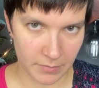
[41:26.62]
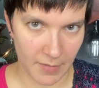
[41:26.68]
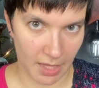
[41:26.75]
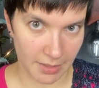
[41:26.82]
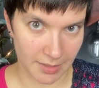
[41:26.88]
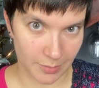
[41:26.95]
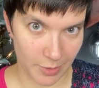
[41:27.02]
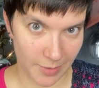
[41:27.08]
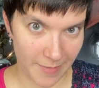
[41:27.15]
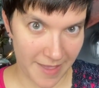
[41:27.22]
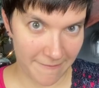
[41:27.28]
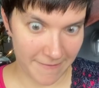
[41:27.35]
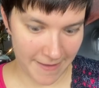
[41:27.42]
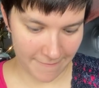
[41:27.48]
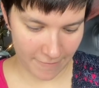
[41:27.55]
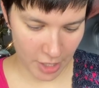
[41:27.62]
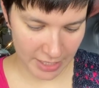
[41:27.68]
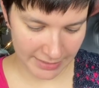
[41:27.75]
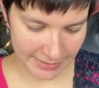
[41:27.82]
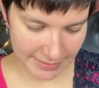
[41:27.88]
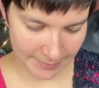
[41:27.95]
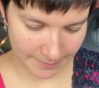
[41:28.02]
That's one of my
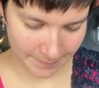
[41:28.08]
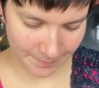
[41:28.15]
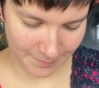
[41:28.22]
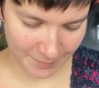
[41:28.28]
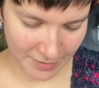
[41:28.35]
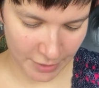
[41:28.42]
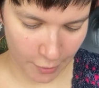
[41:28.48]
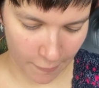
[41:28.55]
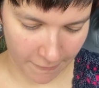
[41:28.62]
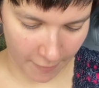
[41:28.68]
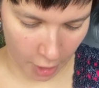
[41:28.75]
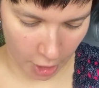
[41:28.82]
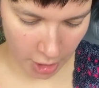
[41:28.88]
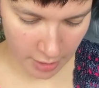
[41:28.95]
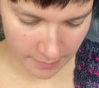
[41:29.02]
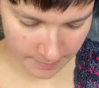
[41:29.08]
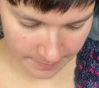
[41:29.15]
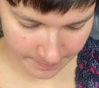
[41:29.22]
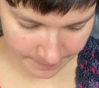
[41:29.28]
favorites so far.